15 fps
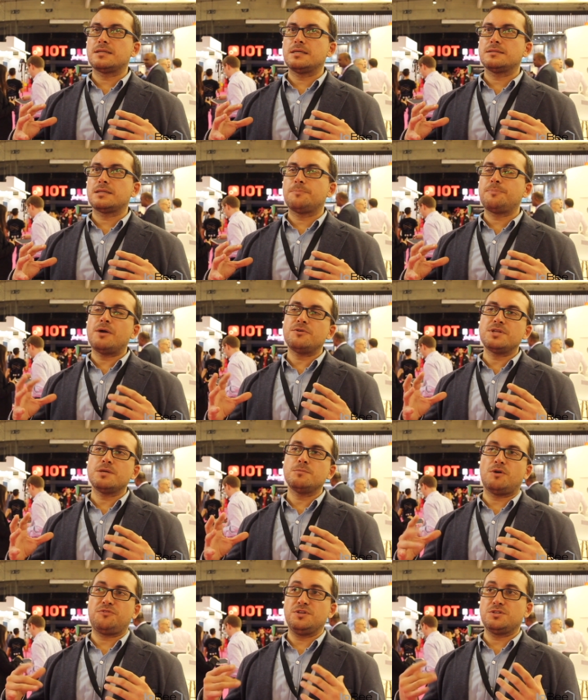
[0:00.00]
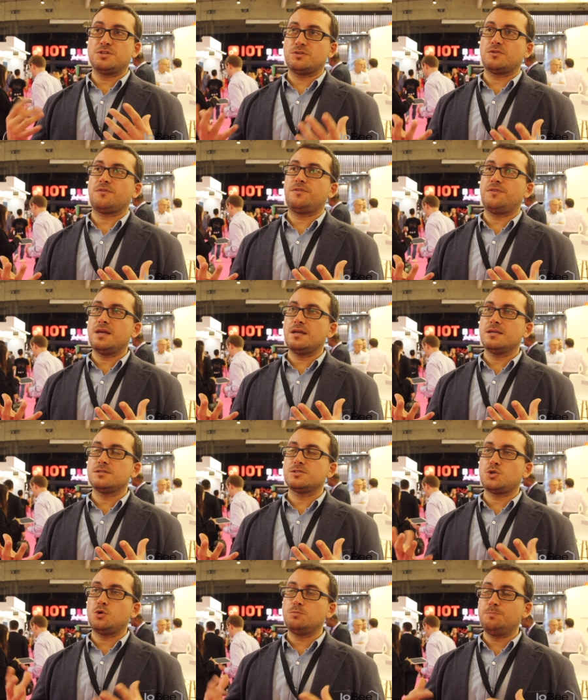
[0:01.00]
the, the paradigm of Internet of
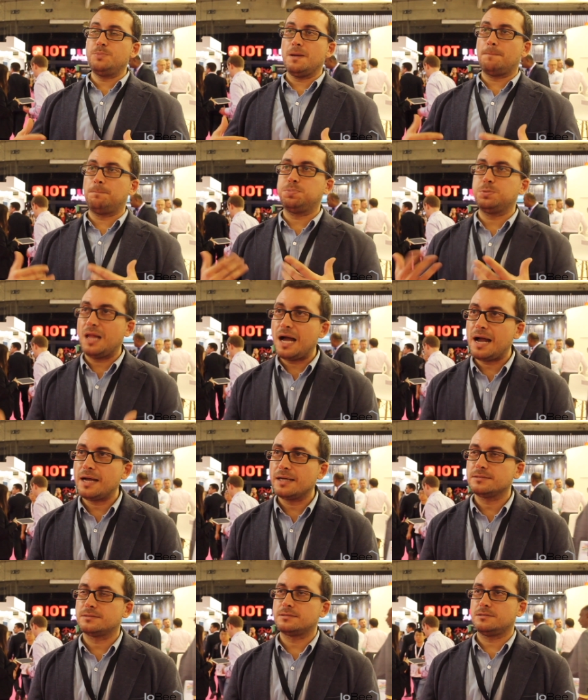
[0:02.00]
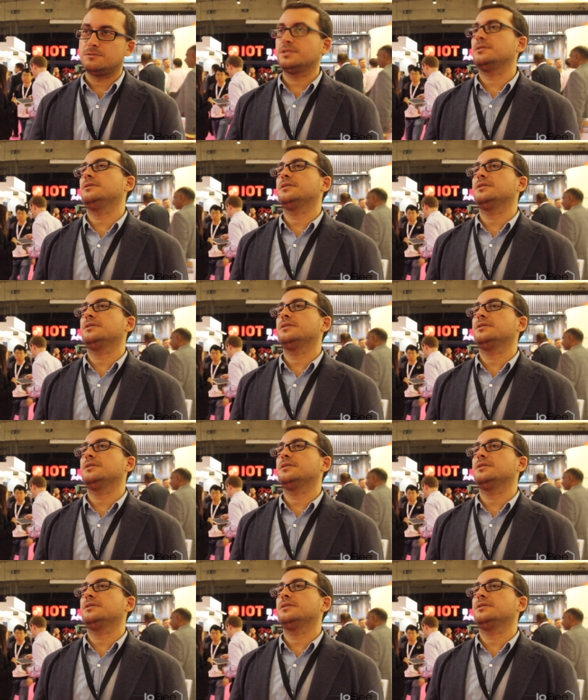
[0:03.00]
Things could be applied on the,